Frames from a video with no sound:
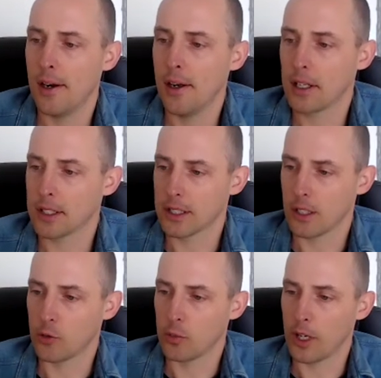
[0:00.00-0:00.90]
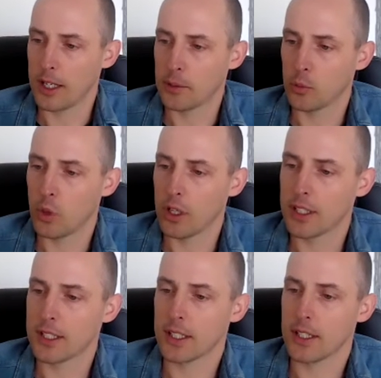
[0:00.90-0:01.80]
and self-blame. Why
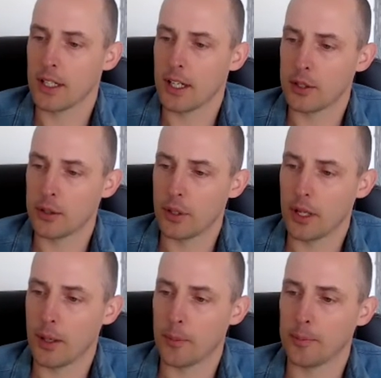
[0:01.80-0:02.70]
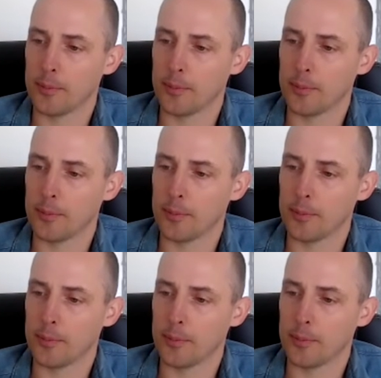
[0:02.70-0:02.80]
is it that I do that?